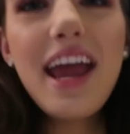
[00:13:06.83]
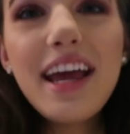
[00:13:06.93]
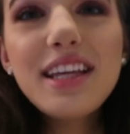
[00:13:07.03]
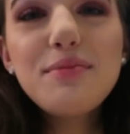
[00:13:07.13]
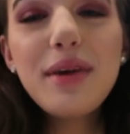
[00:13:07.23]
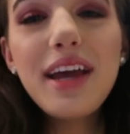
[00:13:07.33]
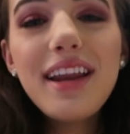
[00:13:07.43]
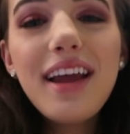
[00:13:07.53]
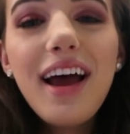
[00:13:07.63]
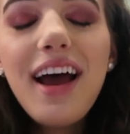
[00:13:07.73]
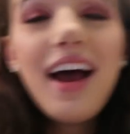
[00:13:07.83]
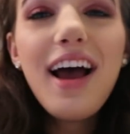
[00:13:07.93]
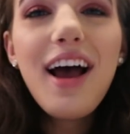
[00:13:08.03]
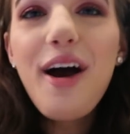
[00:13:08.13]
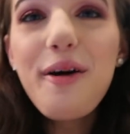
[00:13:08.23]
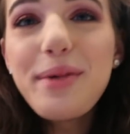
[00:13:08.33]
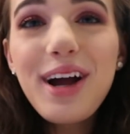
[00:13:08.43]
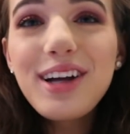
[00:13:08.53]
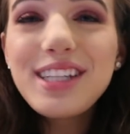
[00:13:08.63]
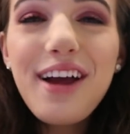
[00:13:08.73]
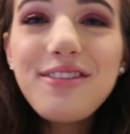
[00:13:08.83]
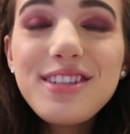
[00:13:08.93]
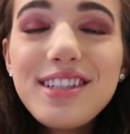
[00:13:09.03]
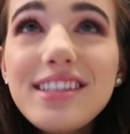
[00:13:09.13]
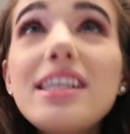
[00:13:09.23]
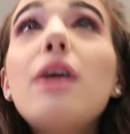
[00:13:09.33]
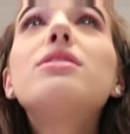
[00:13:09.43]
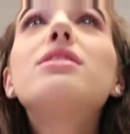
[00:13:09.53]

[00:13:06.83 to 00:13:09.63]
It has been... oh my gosh, ever since I